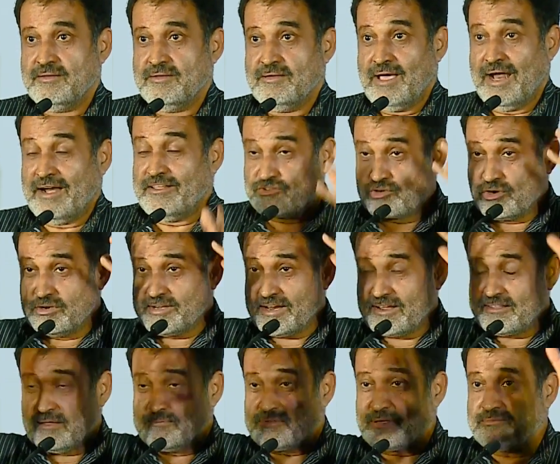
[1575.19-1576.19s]
And it's going to take
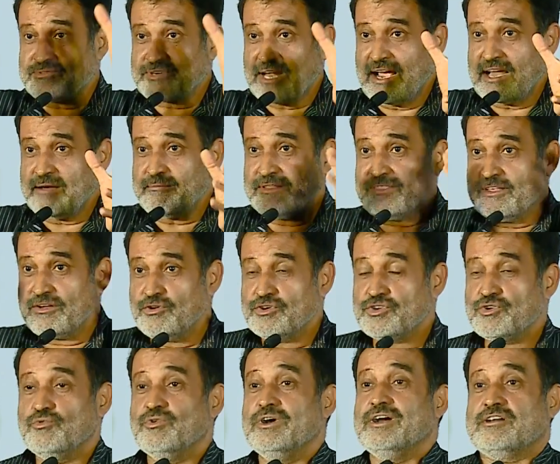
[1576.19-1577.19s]
them some time and they're going to
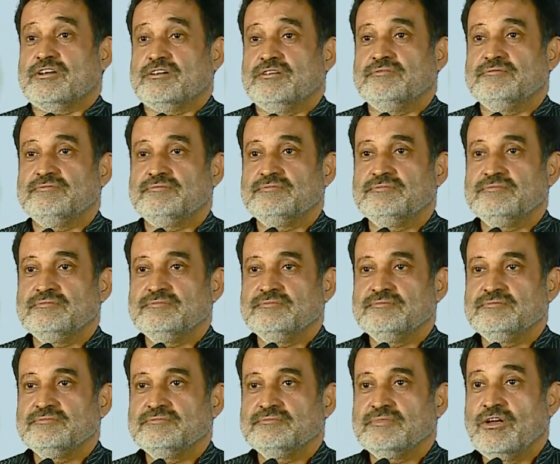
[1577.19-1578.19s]
work.
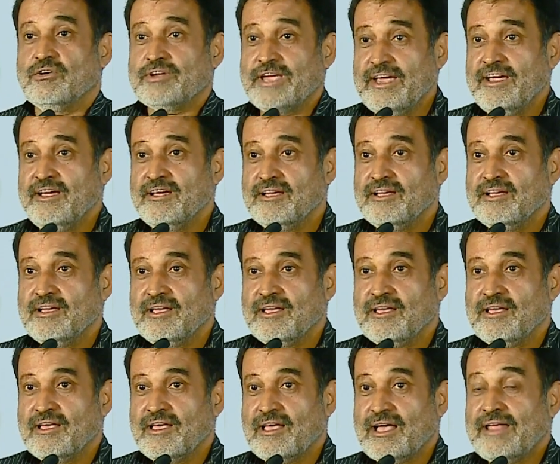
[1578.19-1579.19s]
Okay?
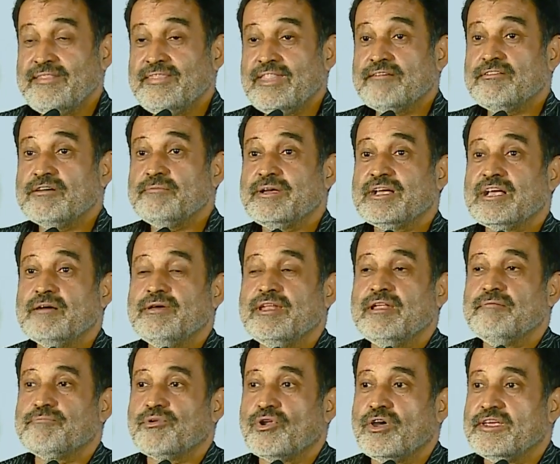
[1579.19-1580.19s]
And never become an
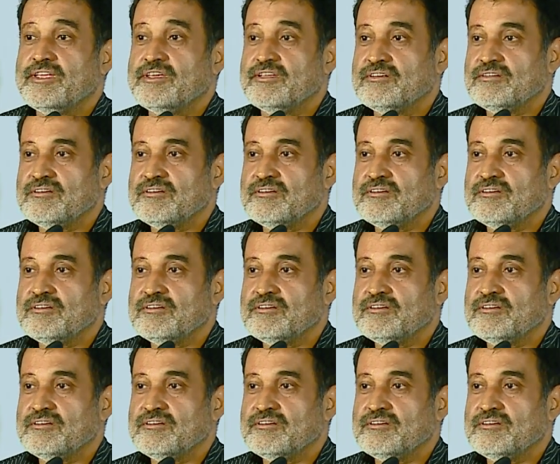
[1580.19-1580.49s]
employee.